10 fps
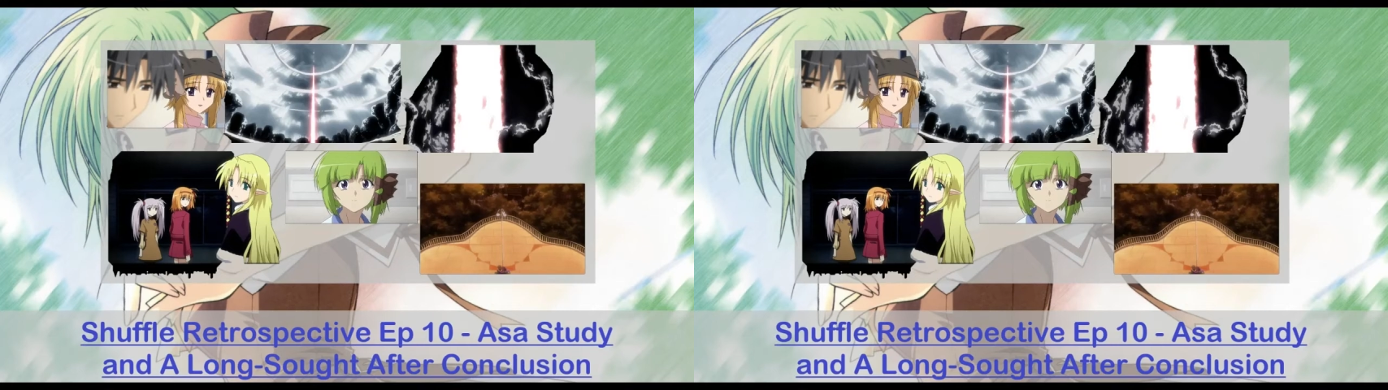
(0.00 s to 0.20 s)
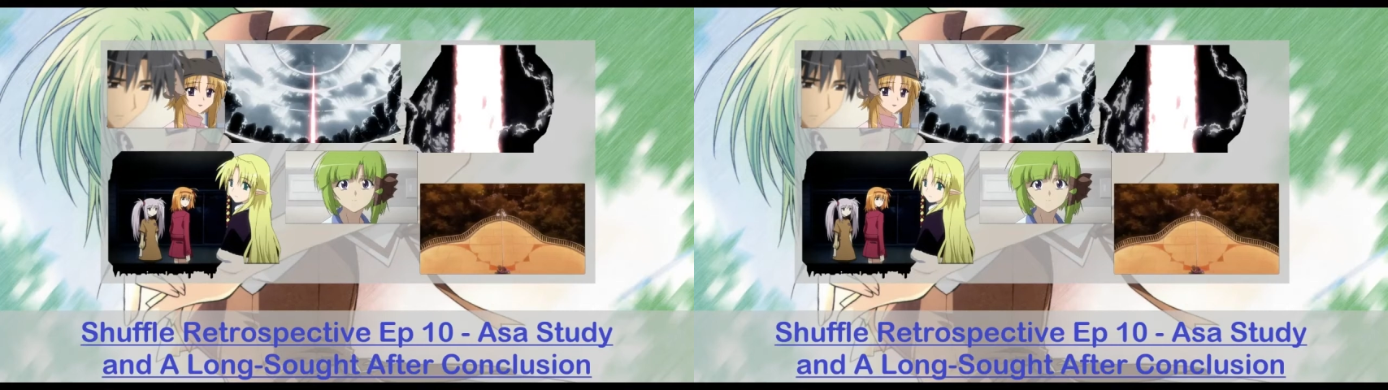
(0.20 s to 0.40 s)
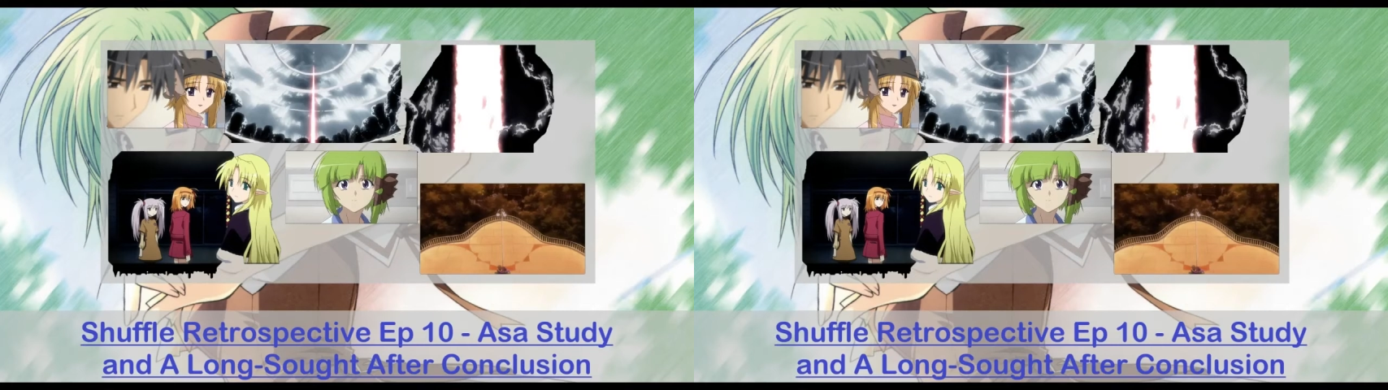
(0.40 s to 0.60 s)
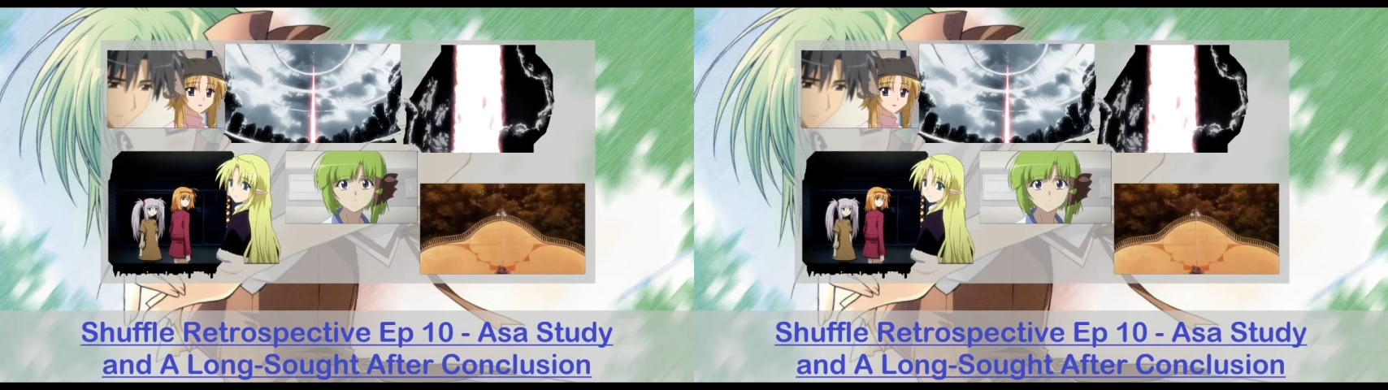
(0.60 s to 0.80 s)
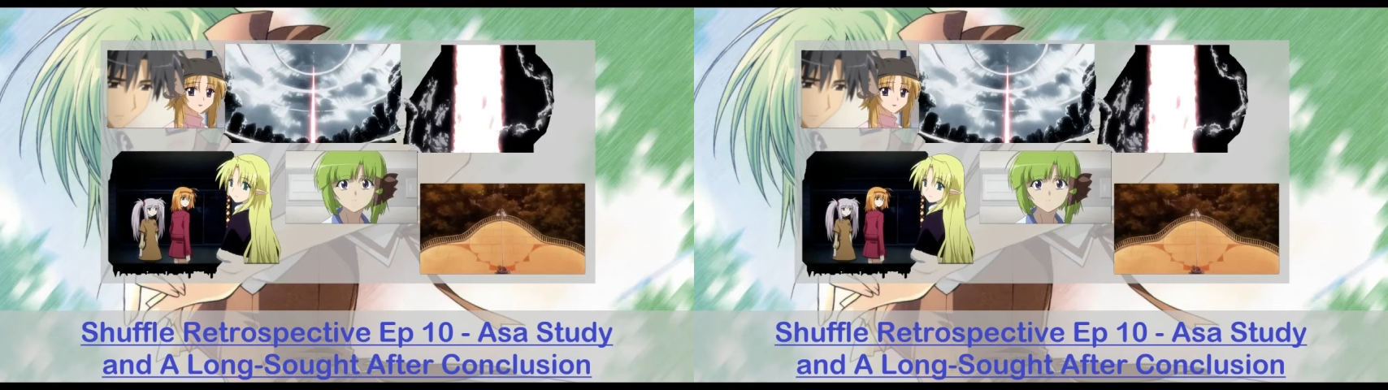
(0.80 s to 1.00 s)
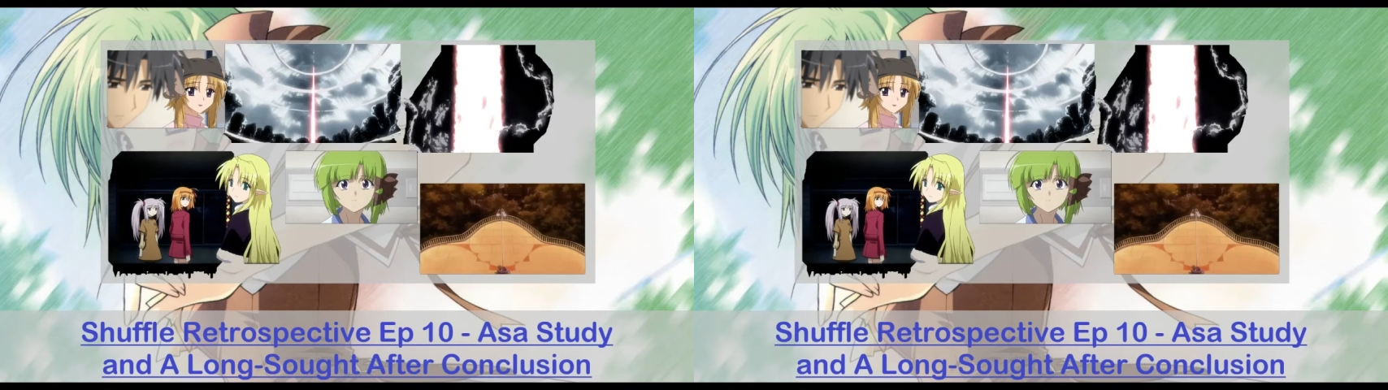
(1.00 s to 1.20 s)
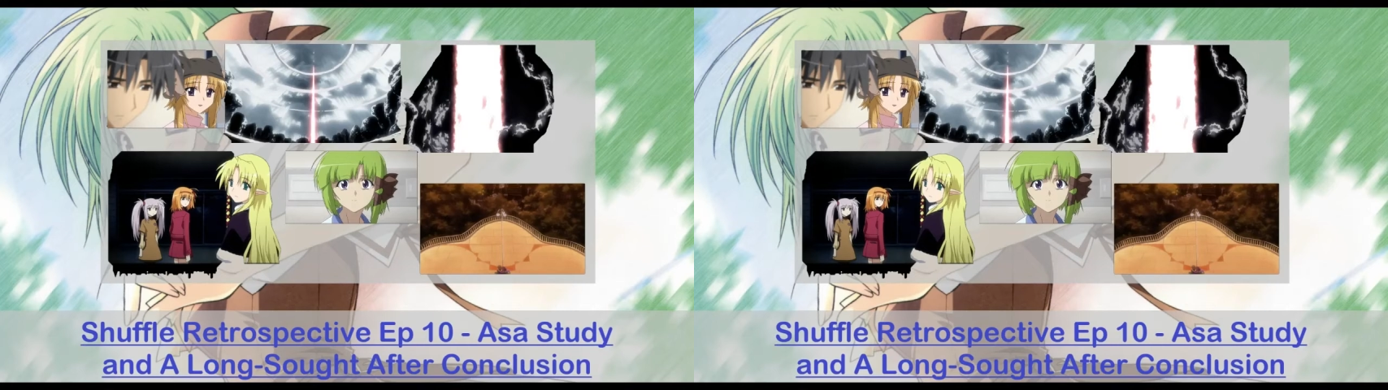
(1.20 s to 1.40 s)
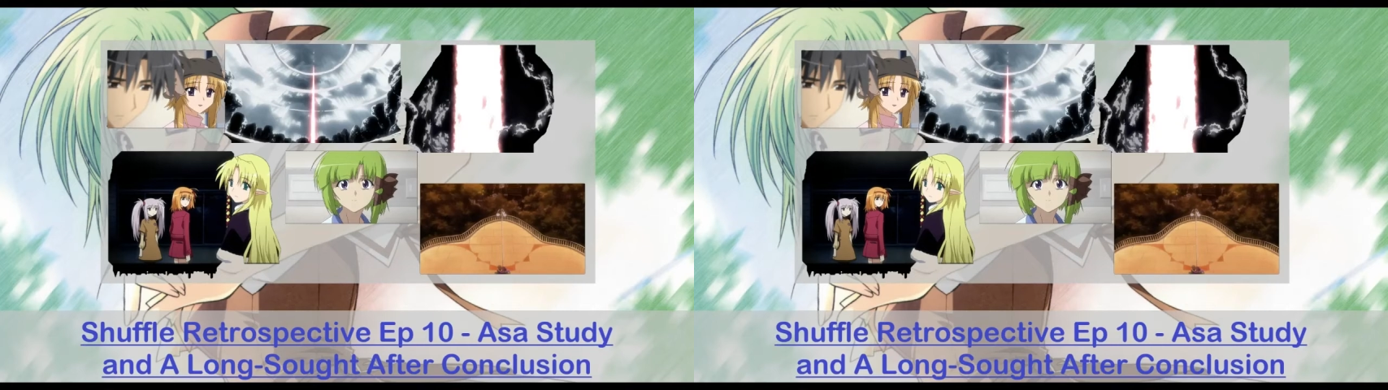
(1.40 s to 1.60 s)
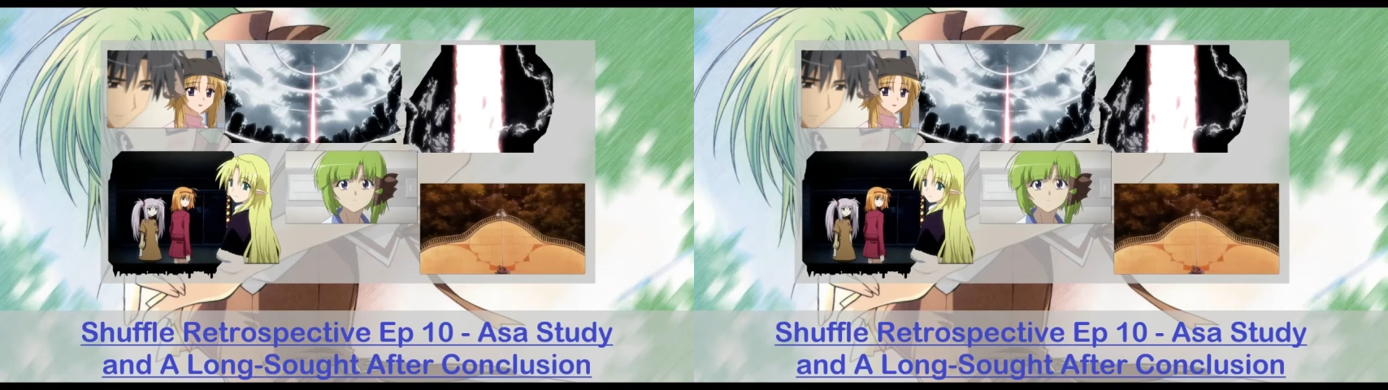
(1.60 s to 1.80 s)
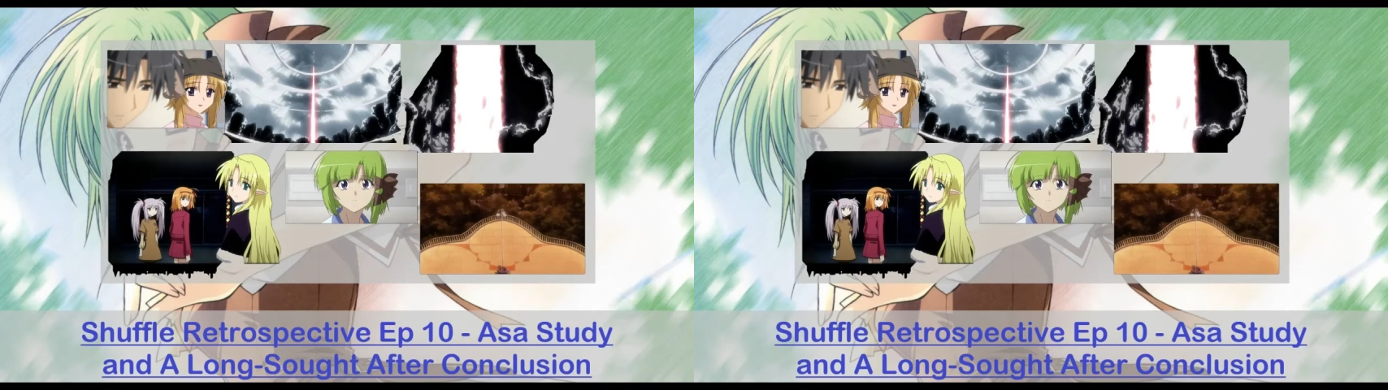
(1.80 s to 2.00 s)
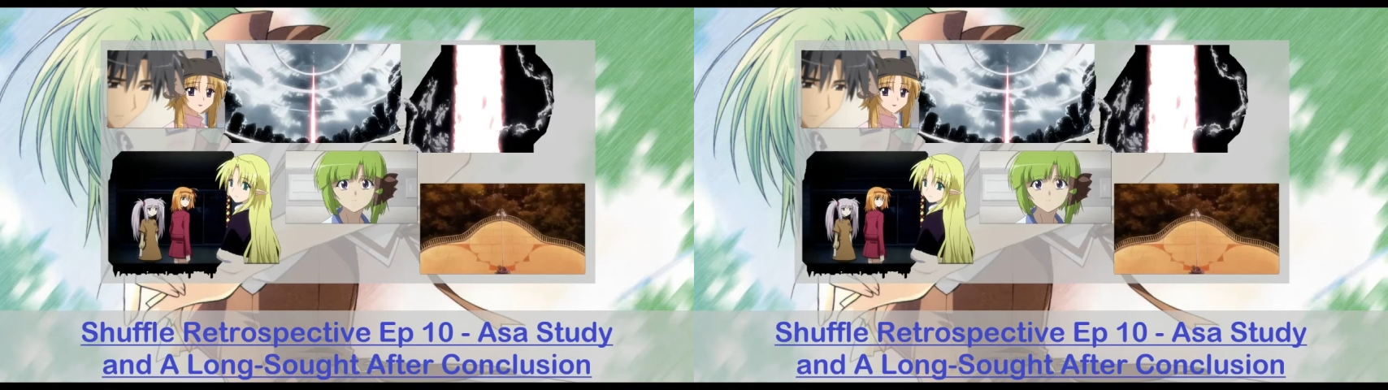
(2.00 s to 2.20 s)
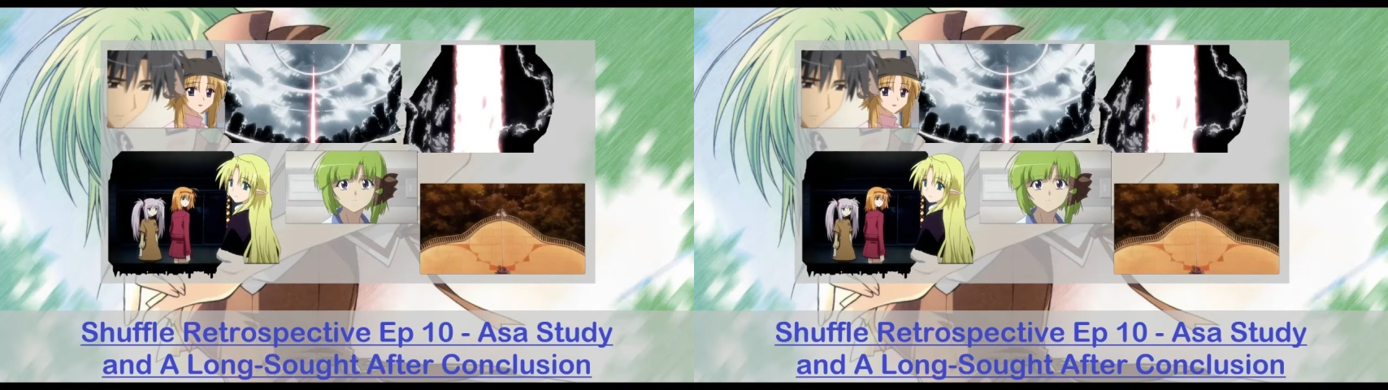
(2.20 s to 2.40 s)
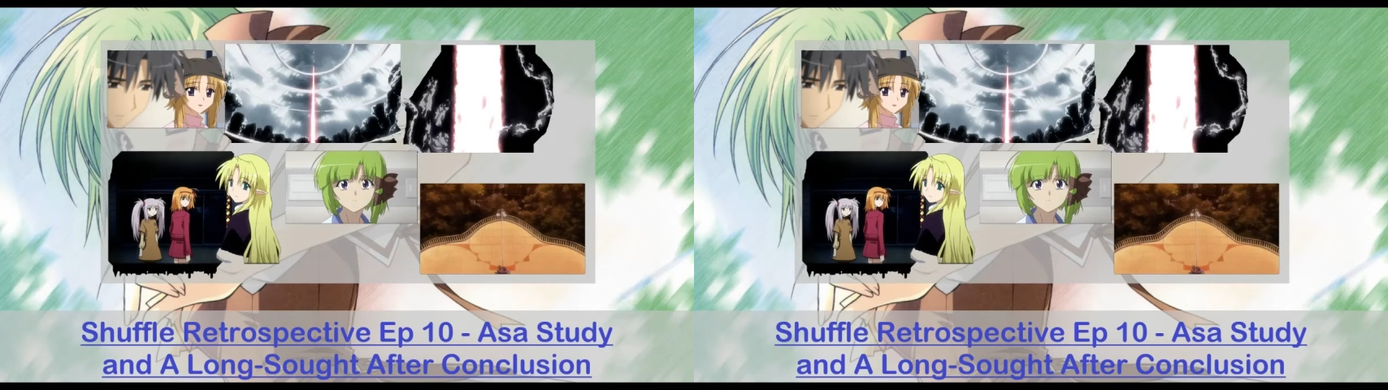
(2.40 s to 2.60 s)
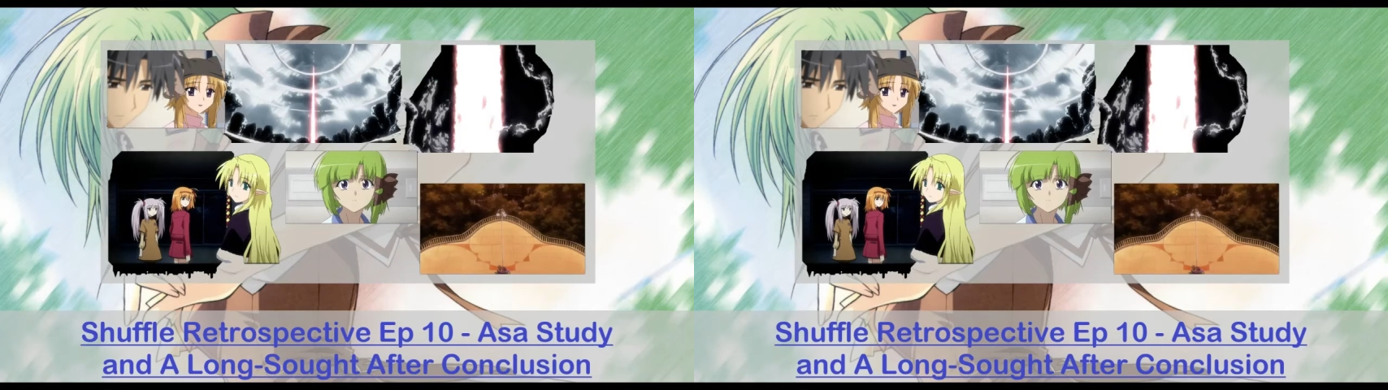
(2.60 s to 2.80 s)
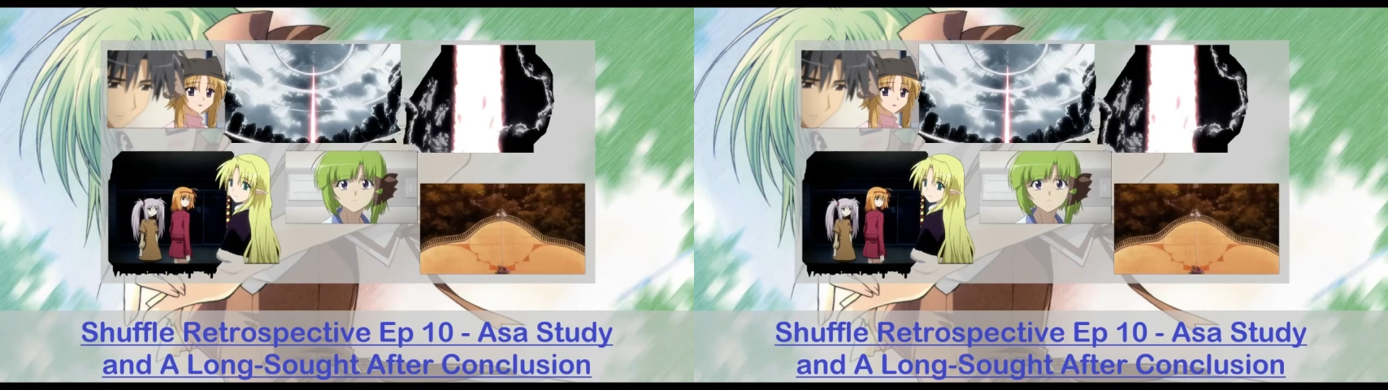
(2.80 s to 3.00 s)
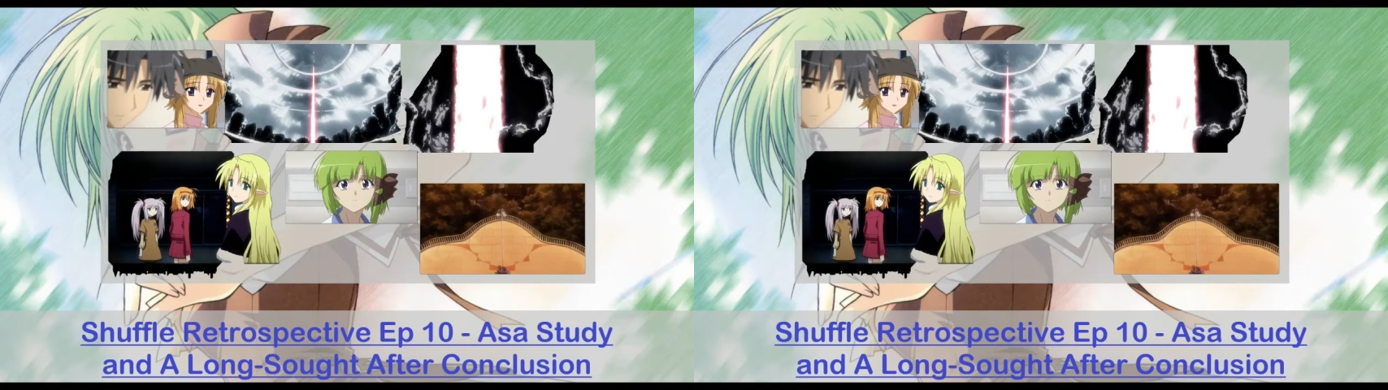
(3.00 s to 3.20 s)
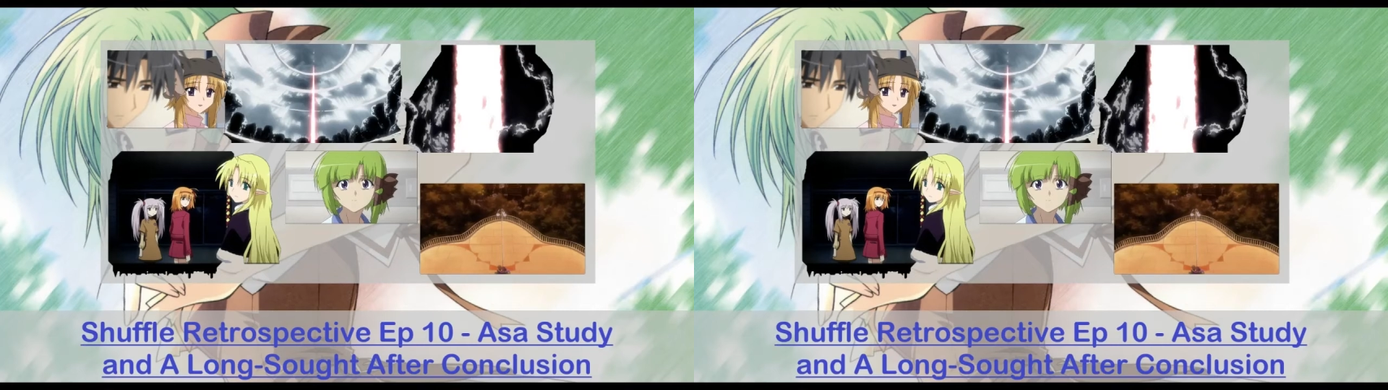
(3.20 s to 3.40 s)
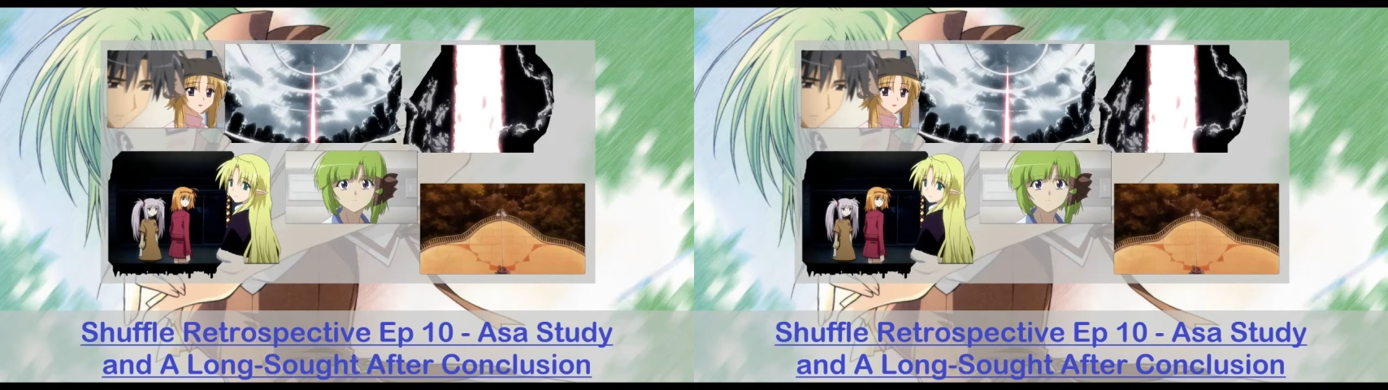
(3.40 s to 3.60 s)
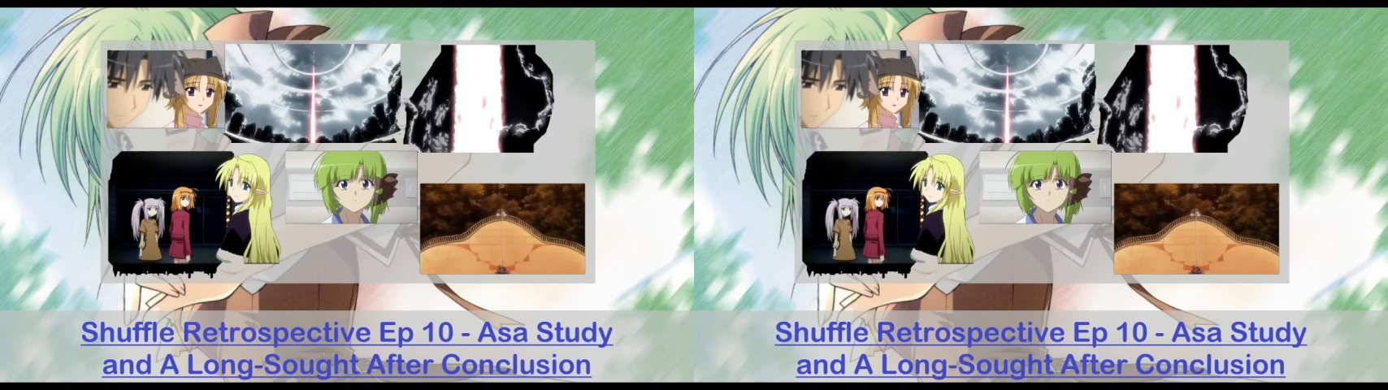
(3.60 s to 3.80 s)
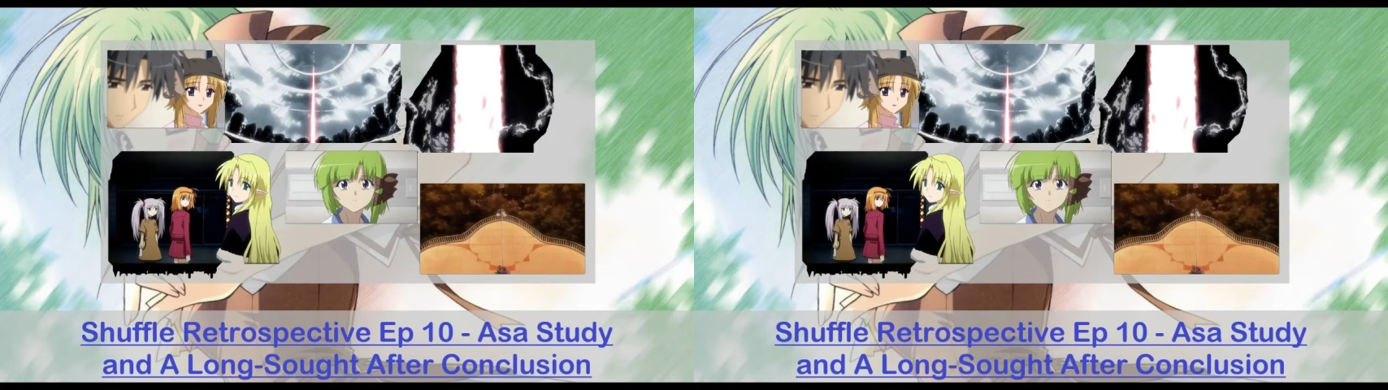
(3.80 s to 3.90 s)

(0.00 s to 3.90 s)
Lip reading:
No face is visible, so there are no lips to read.